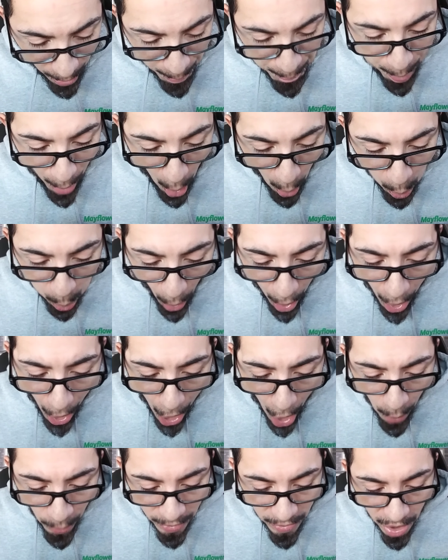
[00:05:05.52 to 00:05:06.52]
But
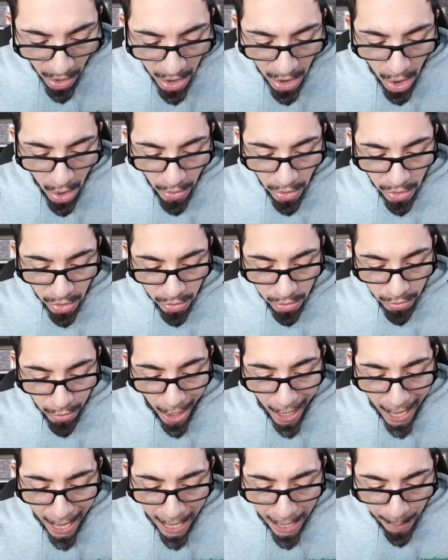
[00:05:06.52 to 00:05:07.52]
woe to you,
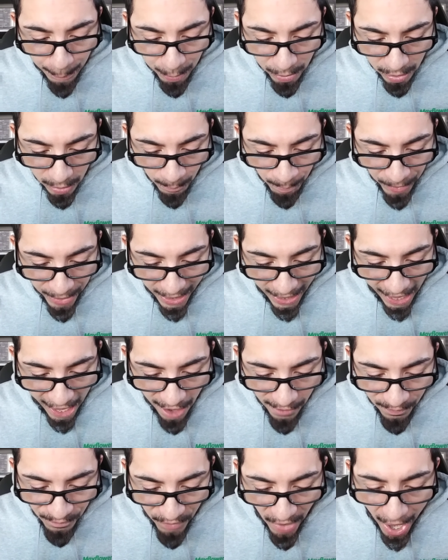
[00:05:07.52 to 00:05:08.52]
scribes,
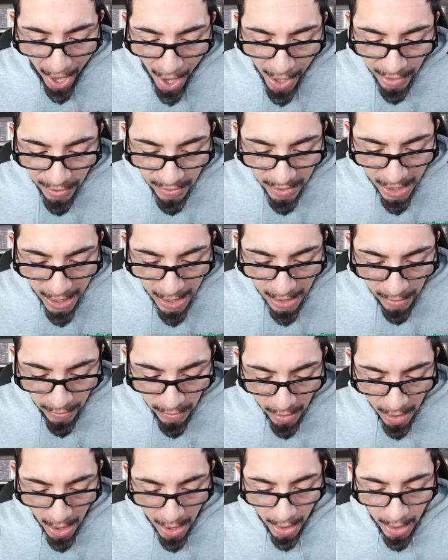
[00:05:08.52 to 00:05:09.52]
and
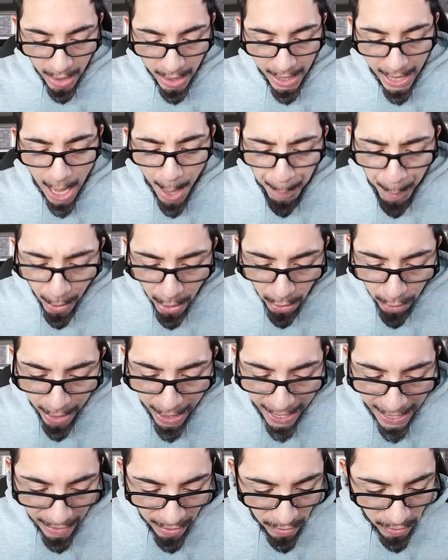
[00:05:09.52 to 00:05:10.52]
Pharisees,
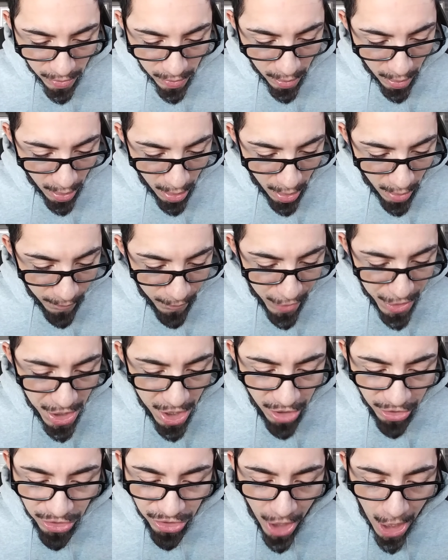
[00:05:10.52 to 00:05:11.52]
hypocrites! For
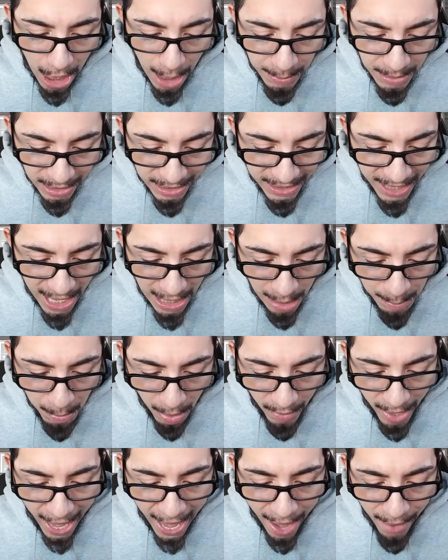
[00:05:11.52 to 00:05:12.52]
you shut up the kingdom
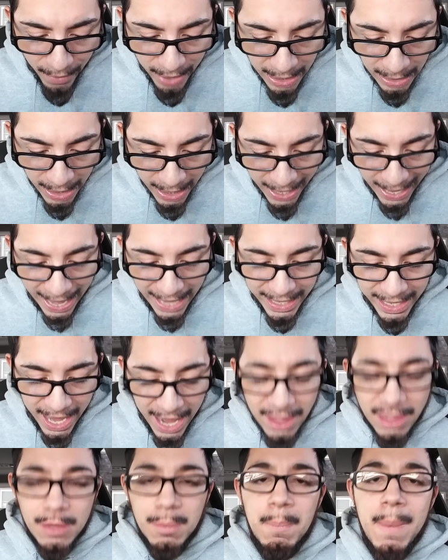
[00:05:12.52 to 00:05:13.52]
of heaven
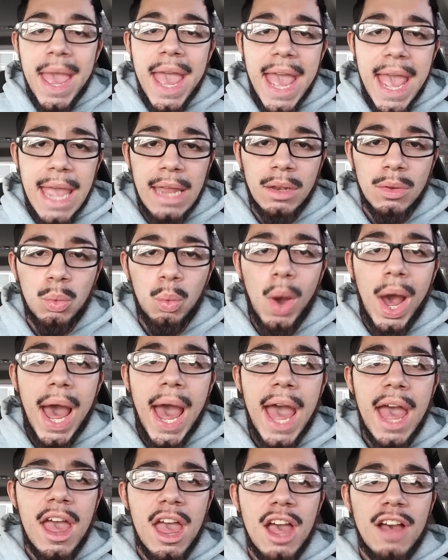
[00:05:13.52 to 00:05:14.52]
against men.
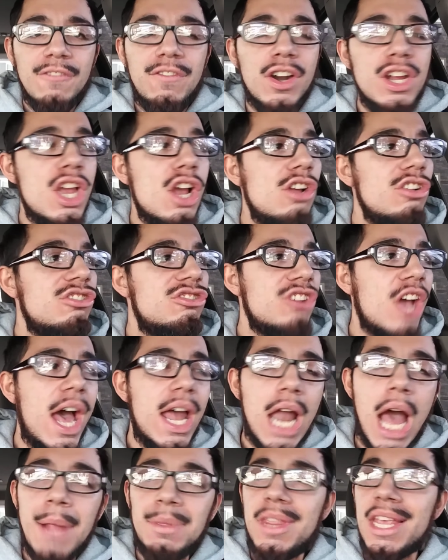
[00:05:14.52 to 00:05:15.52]
What? For you
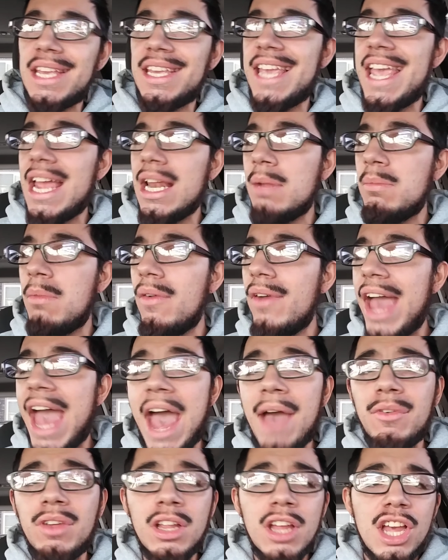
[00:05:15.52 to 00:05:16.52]
shut up the kingdom of
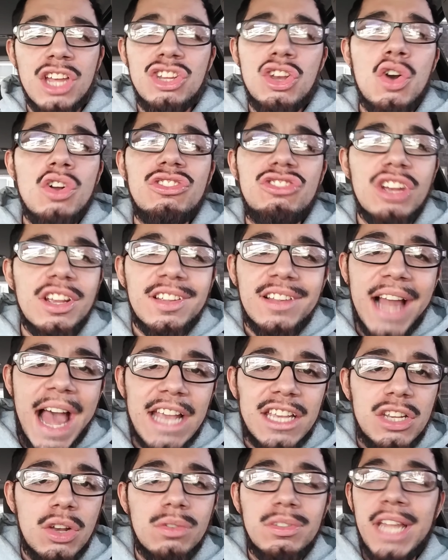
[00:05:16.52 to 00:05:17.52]
heaven. You're just
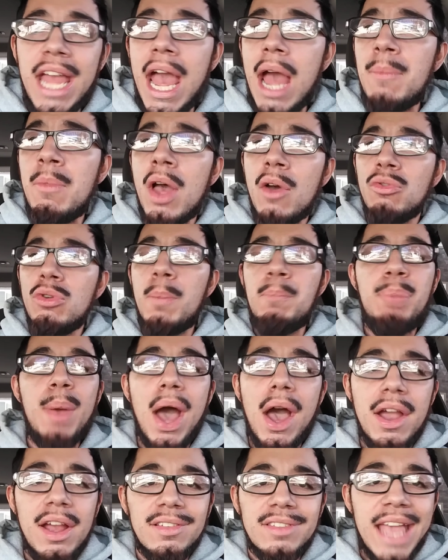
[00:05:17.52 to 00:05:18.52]
like your damn
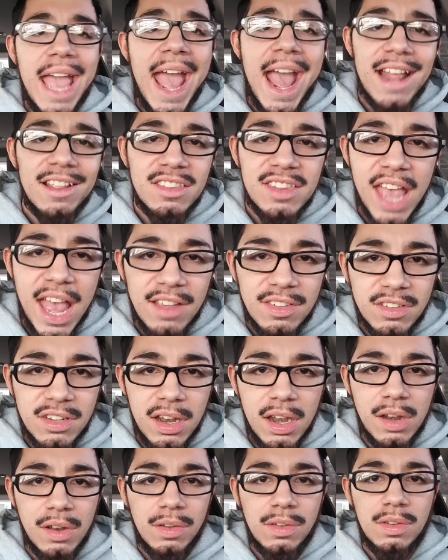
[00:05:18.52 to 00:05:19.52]
rebellious
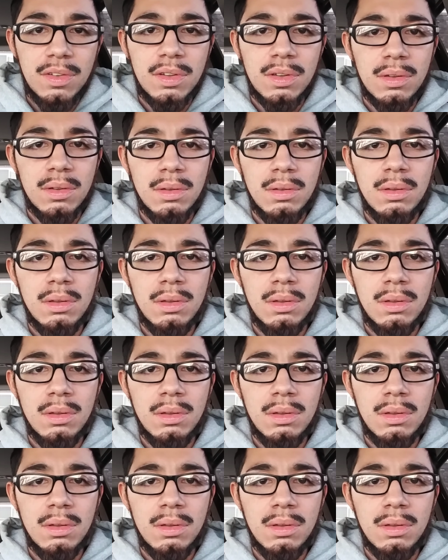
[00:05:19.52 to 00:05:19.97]
ancestors.